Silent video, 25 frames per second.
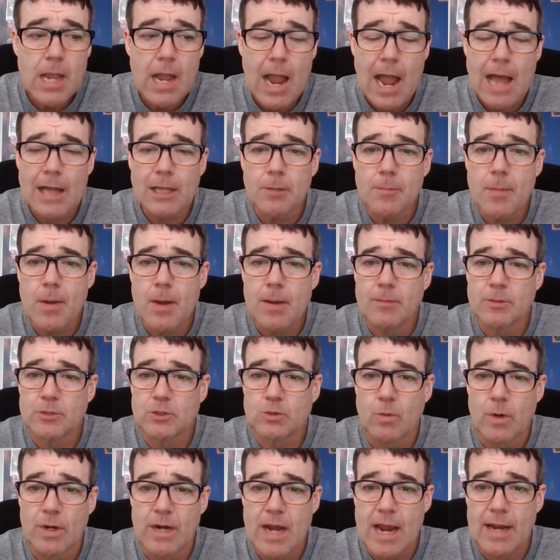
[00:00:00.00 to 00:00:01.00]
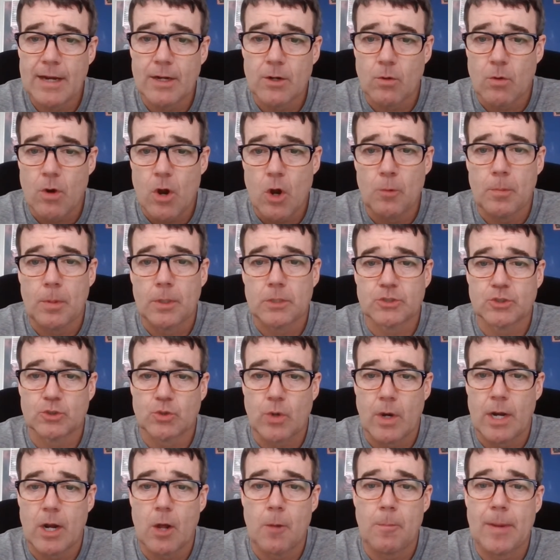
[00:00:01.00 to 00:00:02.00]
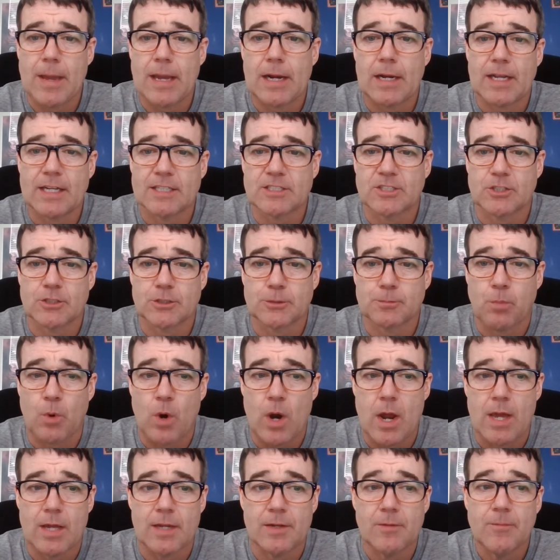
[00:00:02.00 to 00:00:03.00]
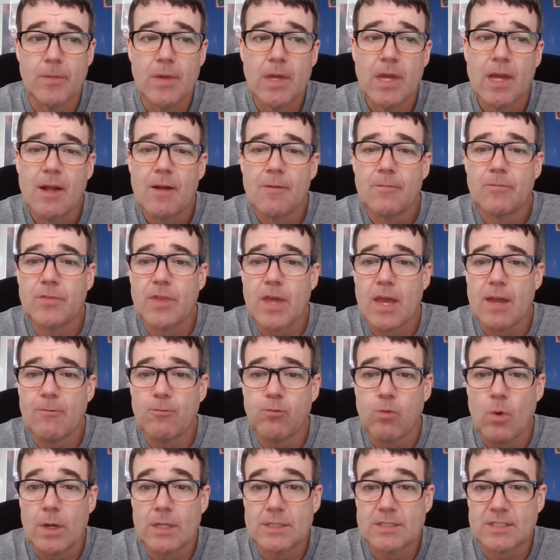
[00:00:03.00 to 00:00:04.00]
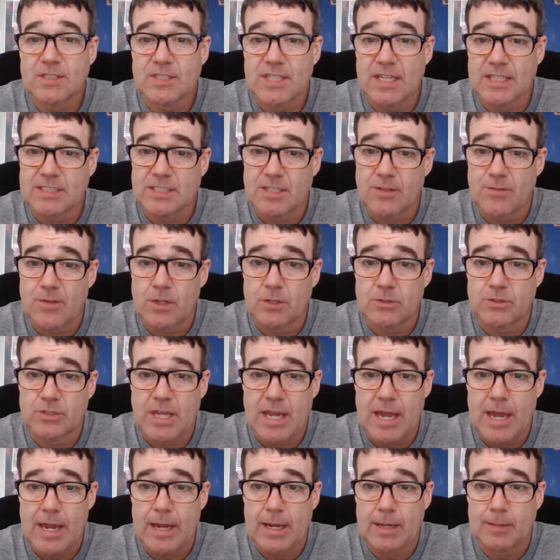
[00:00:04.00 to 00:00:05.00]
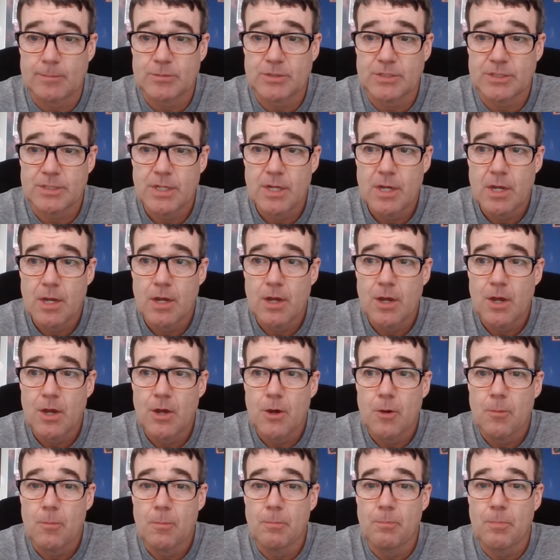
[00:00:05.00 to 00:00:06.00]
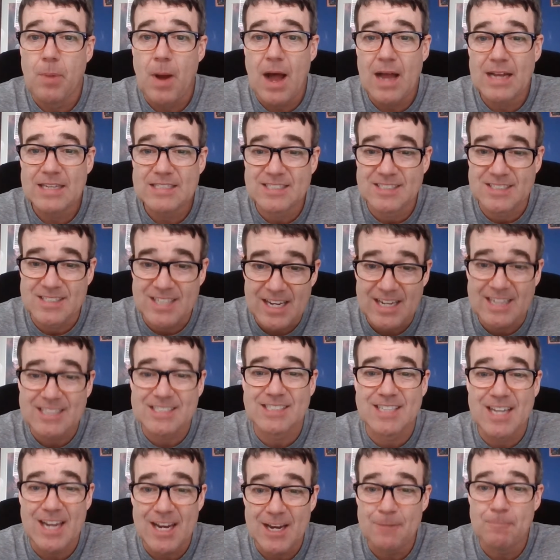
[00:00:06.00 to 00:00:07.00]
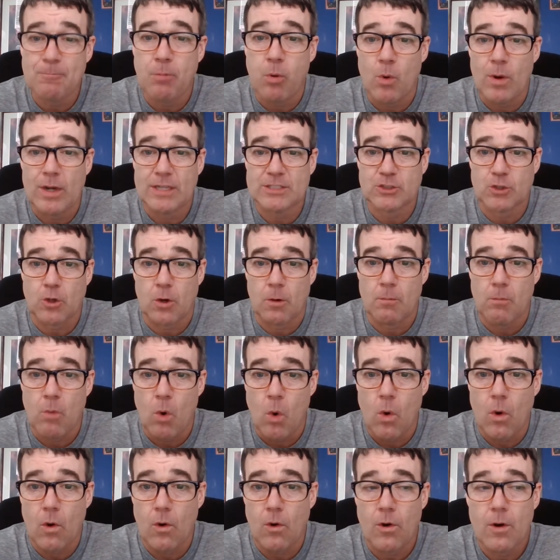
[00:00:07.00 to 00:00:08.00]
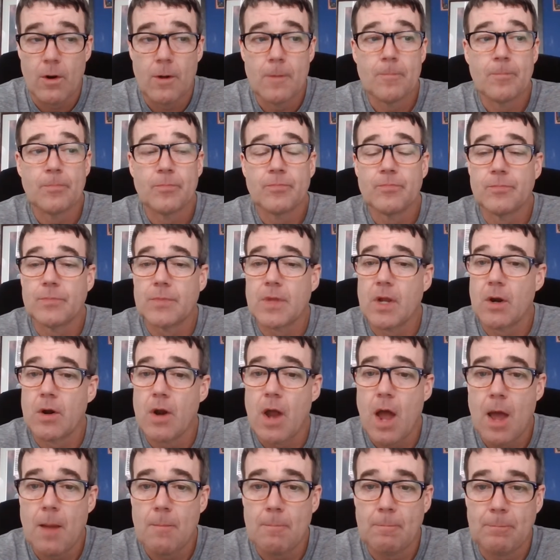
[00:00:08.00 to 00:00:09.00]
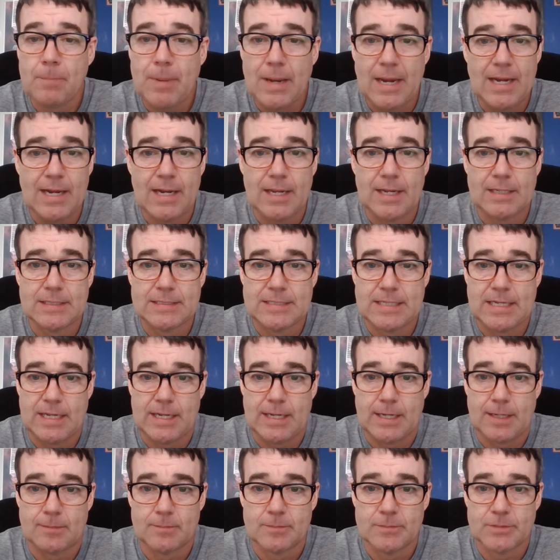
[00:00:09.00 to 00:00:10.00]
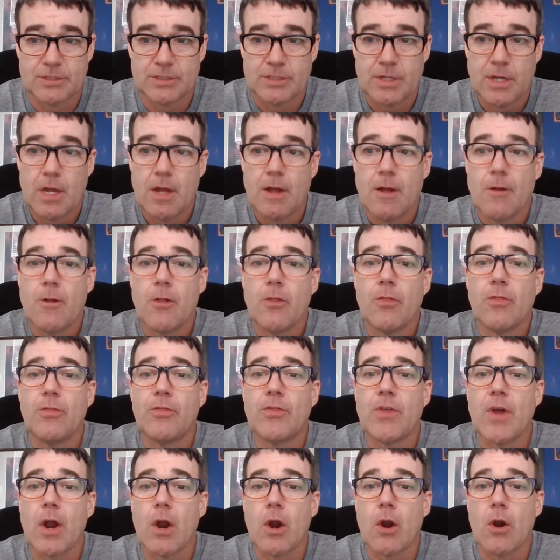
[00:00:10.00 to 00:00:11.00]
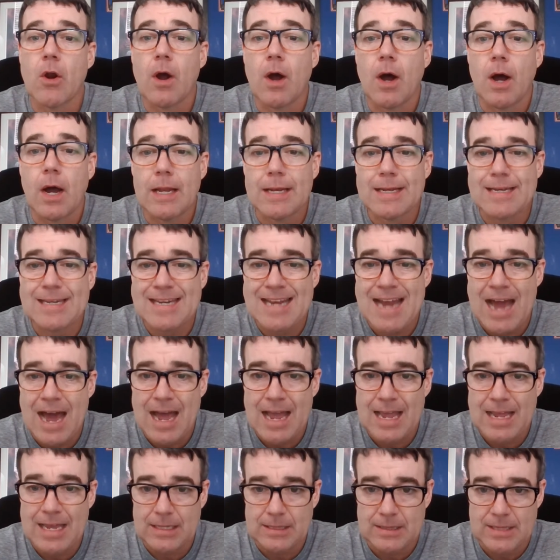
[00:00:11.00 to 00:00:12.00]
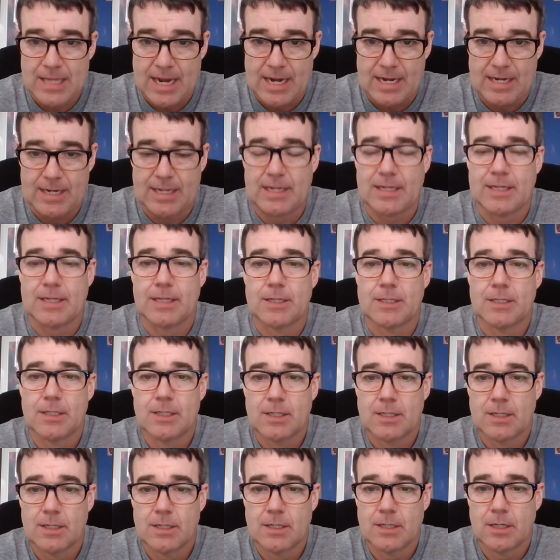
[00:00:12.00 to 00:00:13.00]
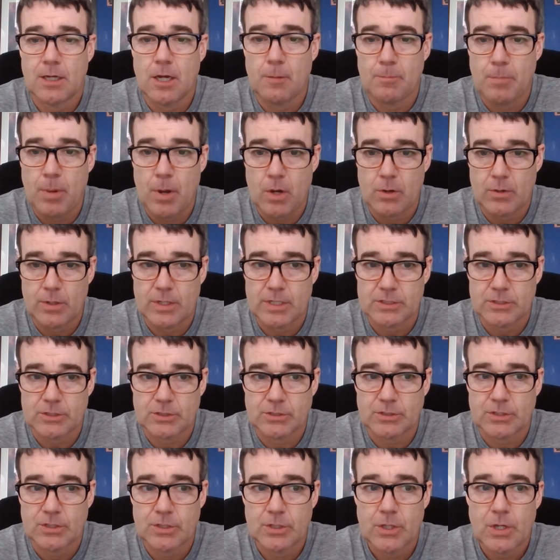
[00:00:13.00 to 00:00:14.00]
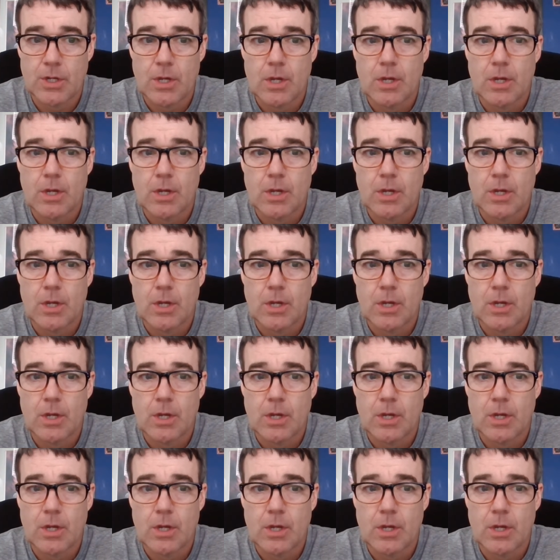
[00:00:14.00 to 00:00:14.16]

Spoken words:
Alabama's won 8 in a row, both straight up and against the spread. They've won 6 of those games by 16 points or more. They're not beating teams, they're annihilating opponents.